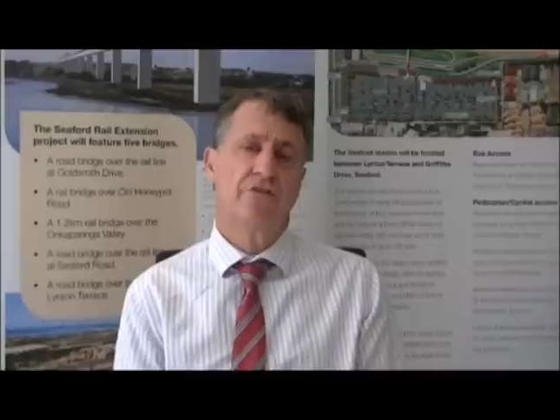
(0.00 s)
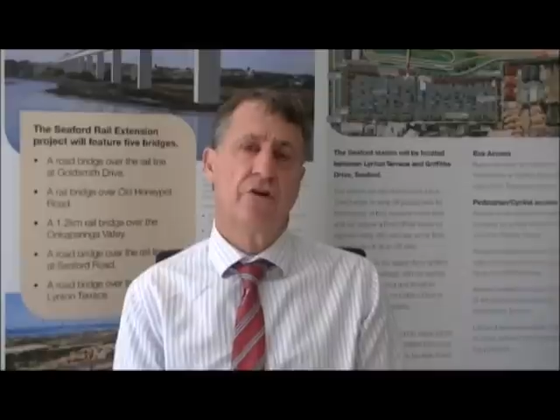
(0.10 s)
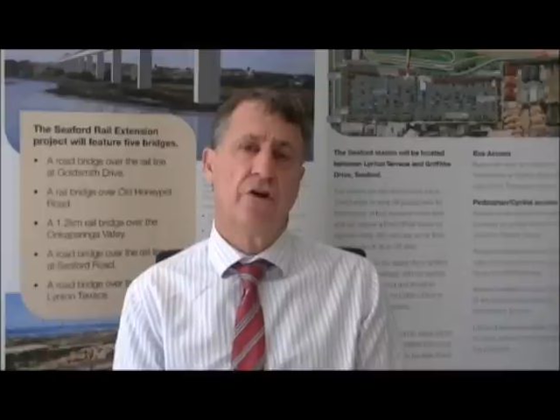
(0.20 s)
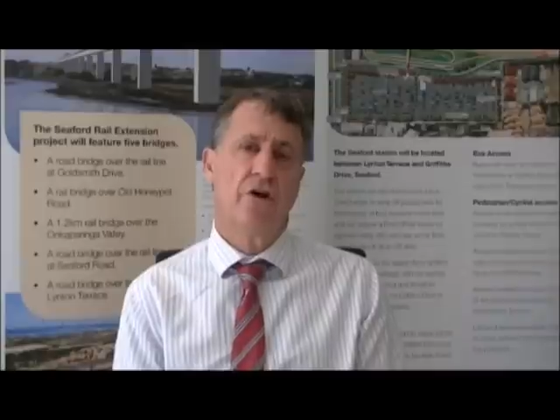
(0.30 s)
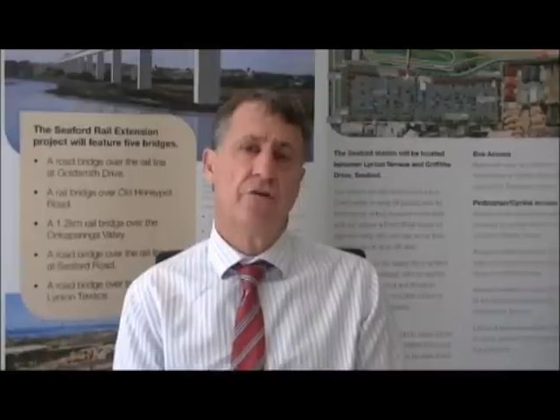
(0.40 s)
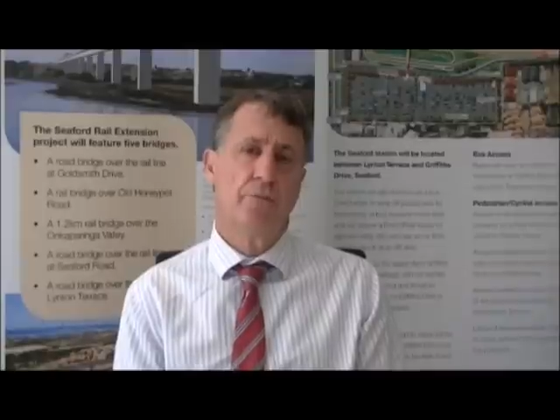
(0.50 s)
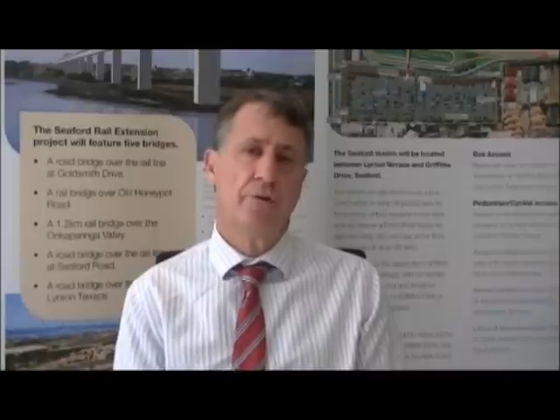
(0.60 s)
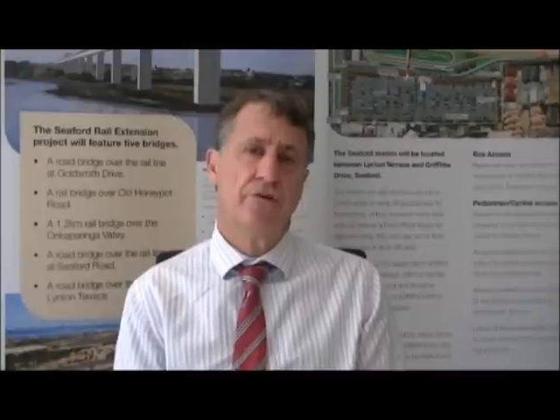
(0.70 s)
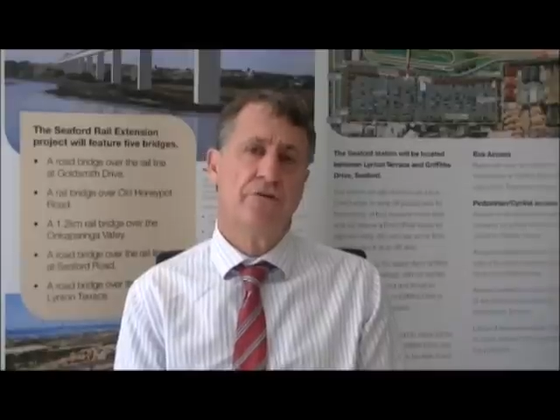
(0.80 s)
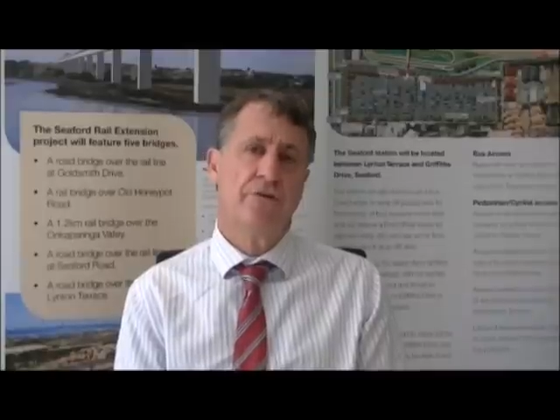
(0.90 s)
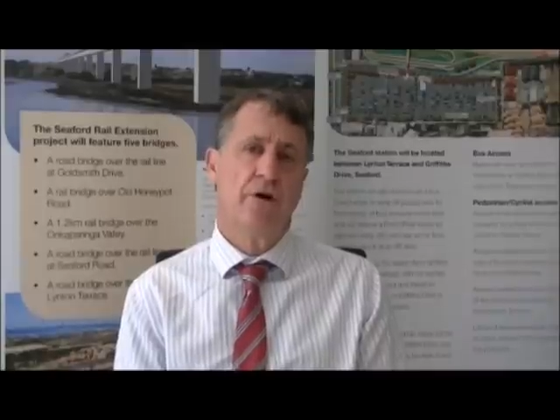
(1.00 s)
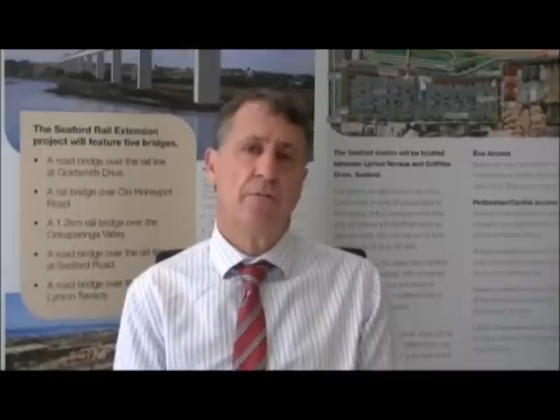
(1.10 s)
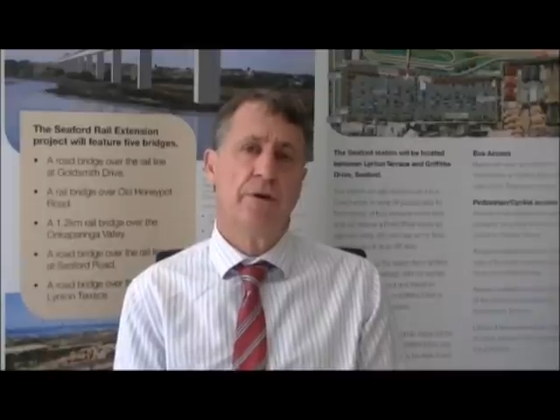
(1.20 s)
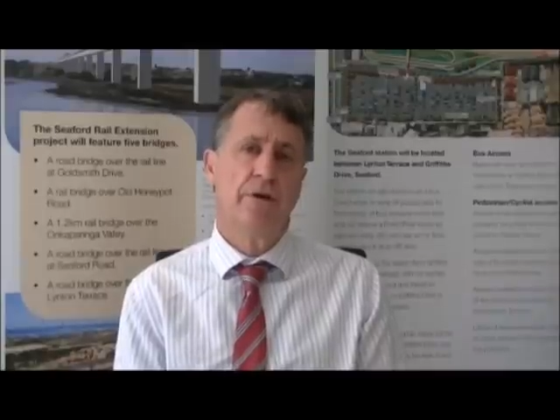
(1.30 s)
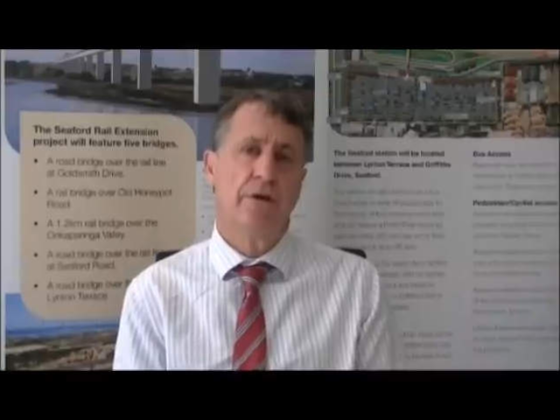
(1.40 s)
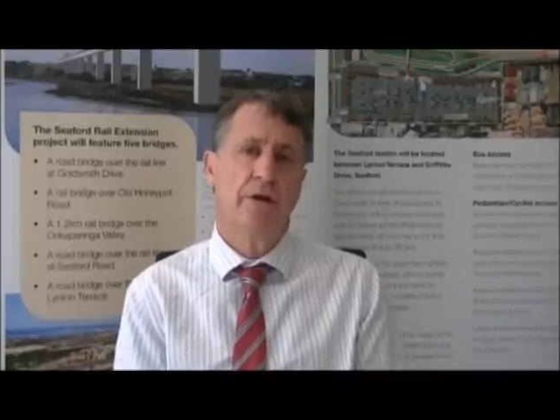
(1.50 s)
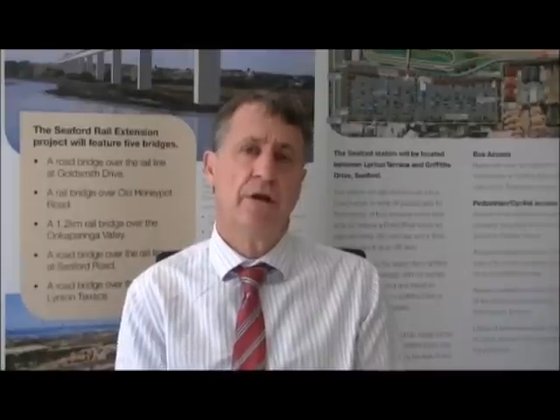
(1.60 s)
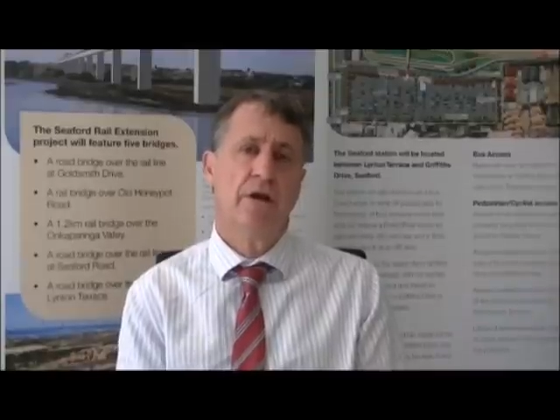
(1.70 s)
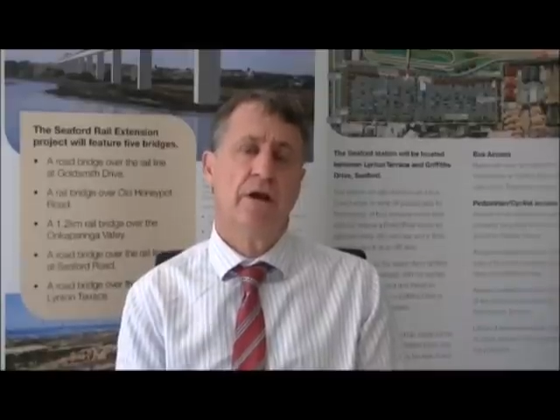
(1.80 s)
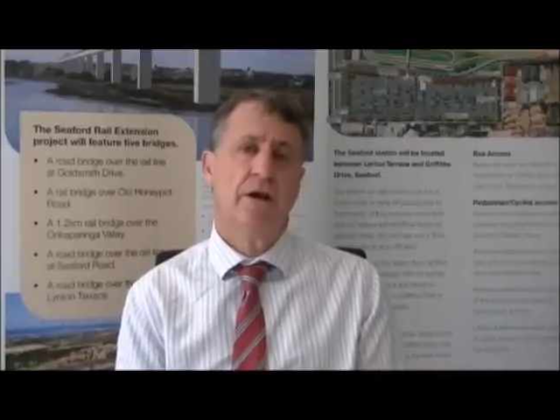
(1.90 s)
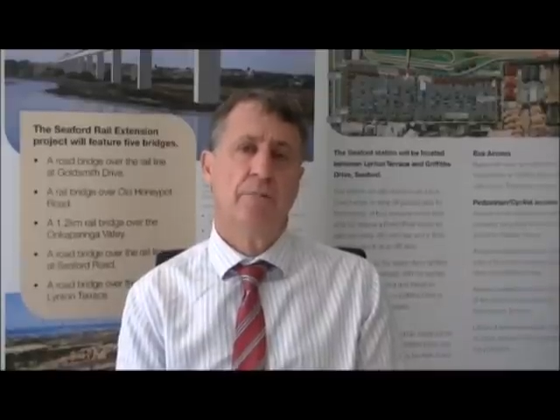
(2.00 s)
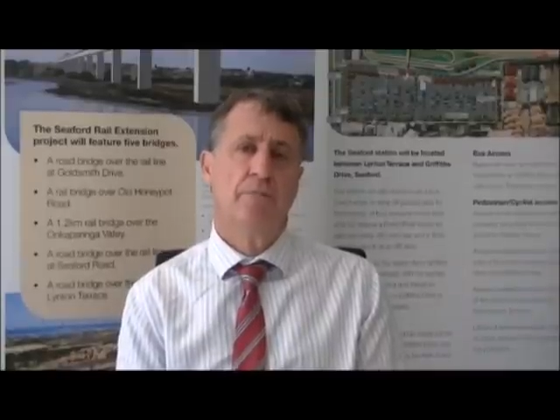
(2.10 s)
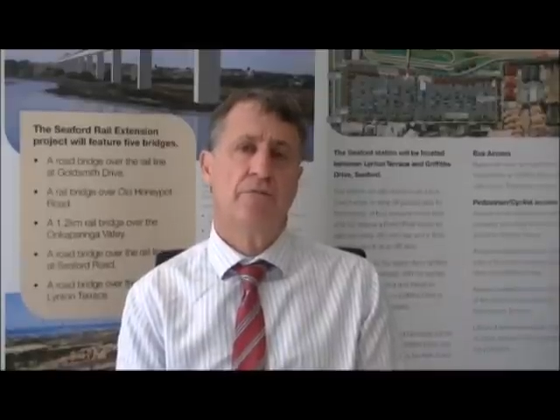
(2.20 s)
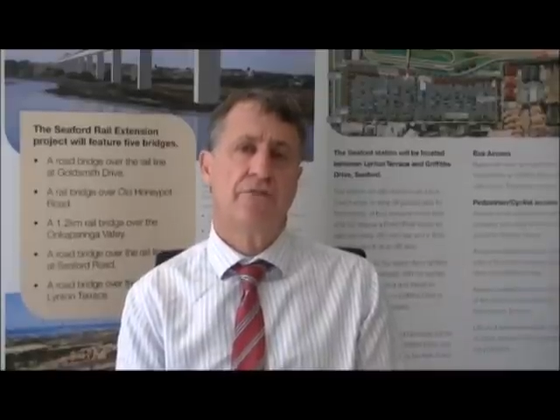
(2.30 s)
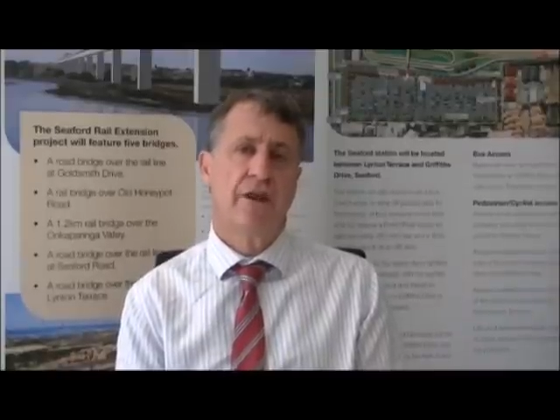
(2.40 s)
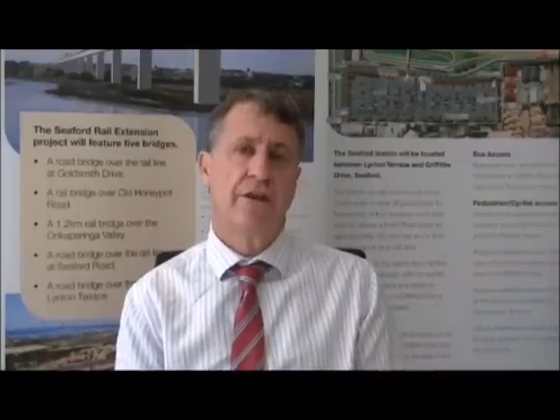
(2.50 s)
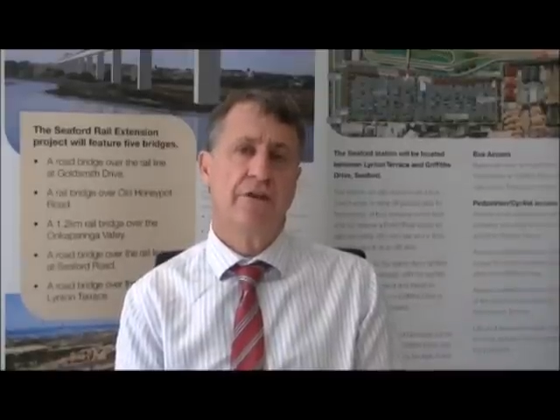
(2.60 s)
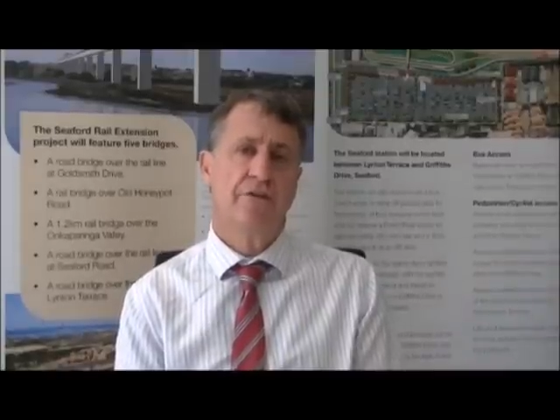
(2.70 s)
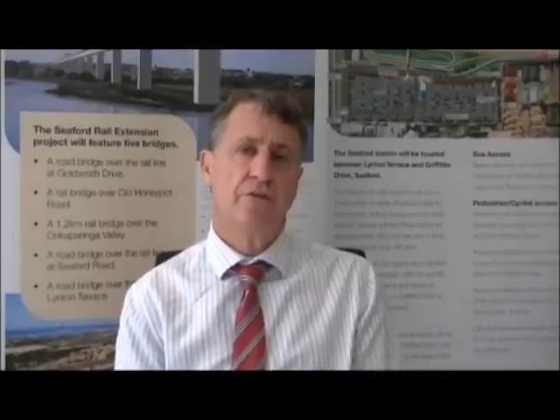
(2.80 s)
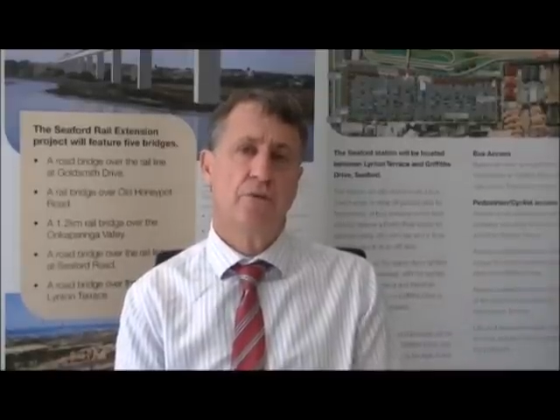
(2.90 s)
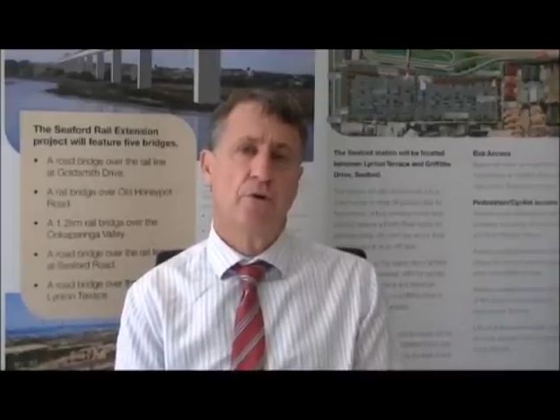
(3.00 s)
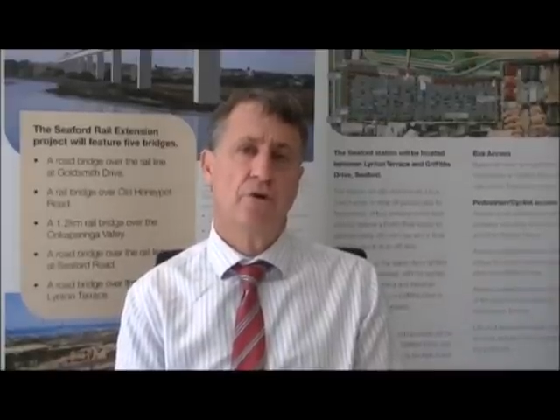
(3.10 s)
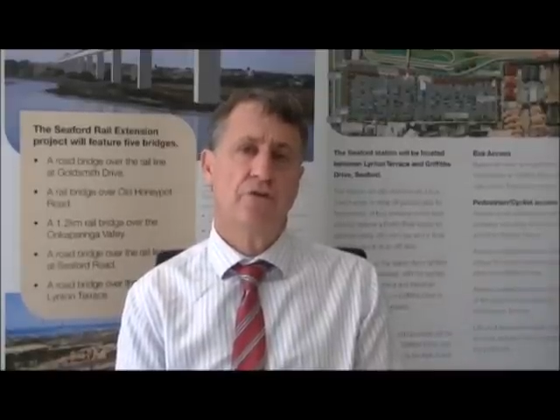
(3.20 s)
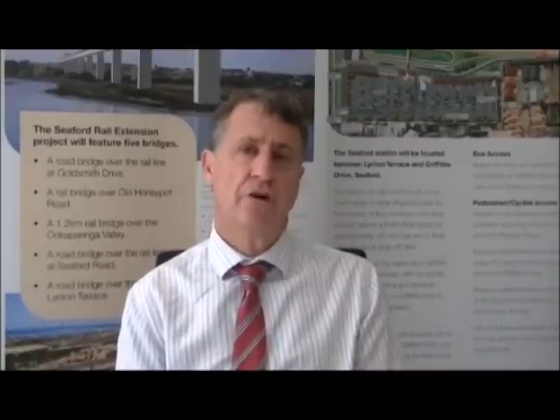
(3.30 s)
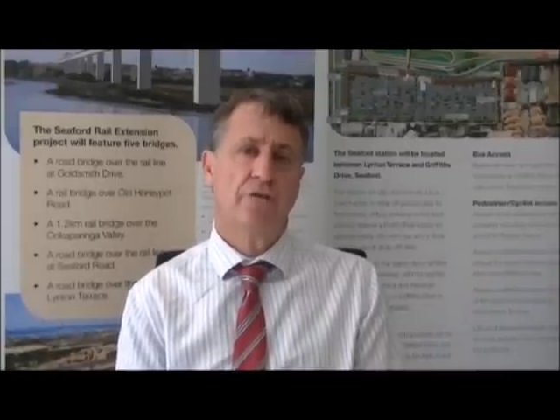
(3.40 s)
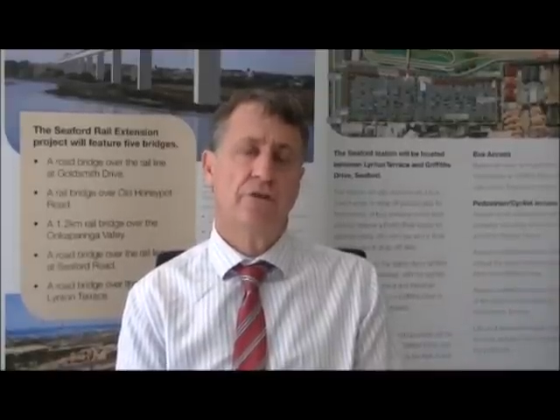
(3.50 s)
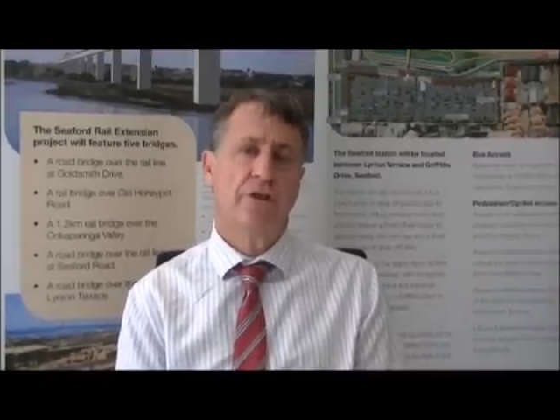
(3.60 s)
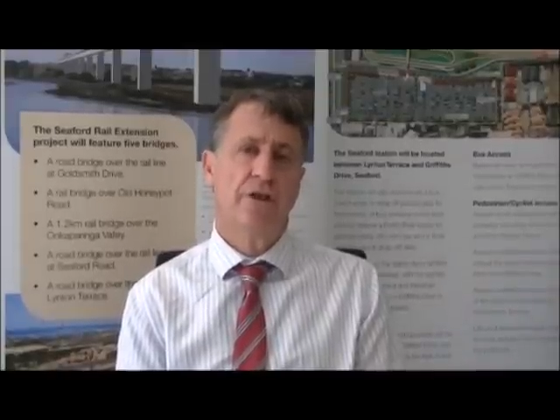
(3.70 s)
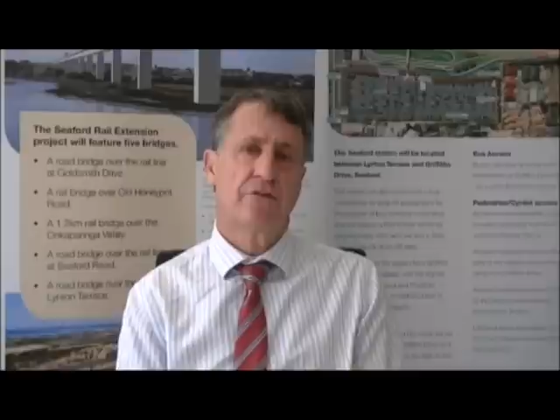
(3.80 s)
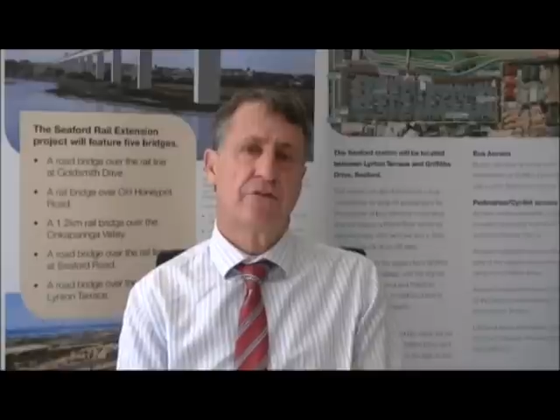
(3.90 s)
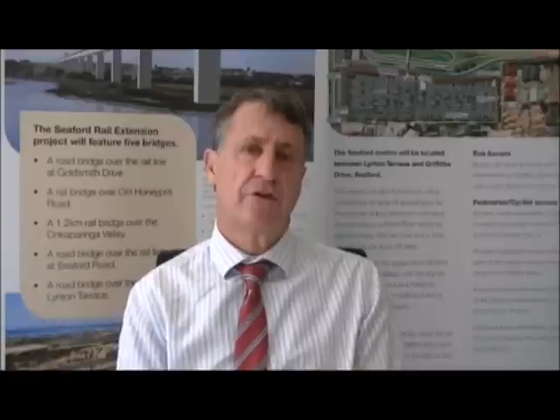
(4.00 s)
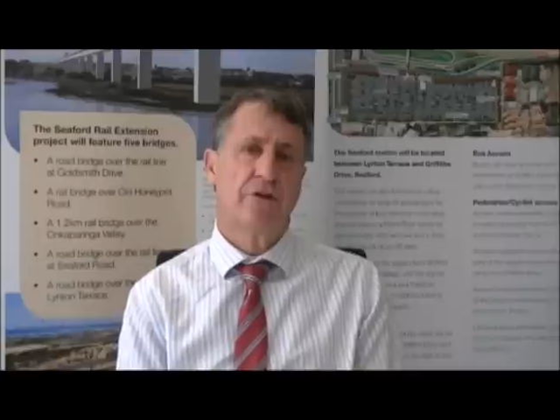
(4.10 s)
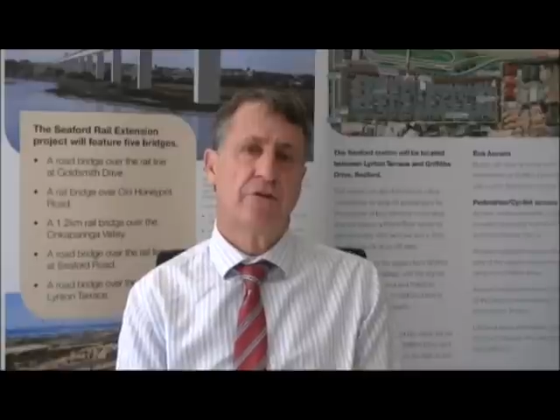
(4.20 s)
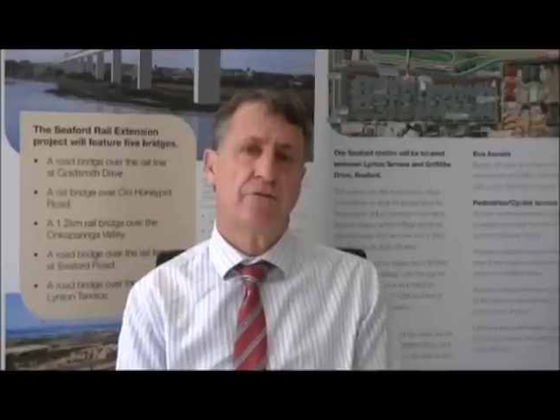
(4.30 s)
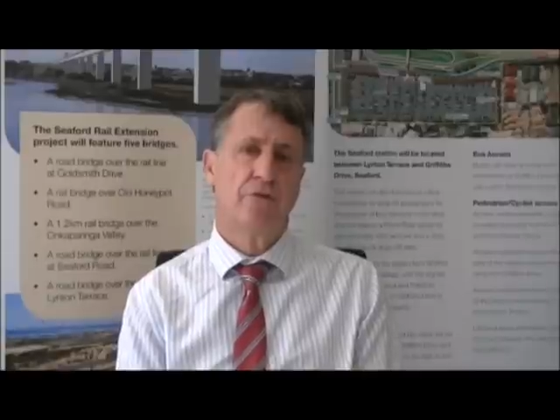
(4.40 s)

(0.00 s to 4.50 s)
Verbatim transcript: got an overbridge, they'll be um, starting to emerge over the next uh,